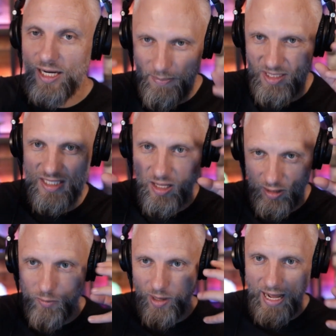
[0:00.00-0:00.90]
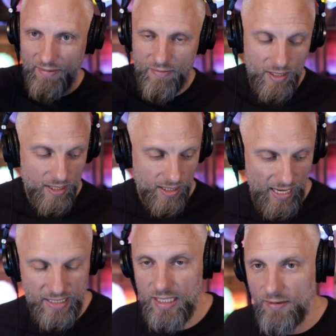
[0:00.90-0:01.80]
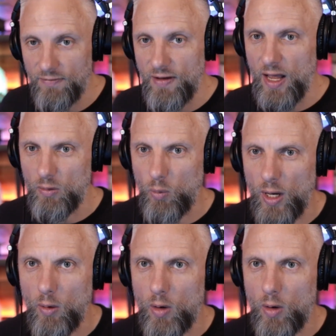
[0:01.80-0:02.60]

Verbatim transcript: I'm just telling you what I've kind of see fail. What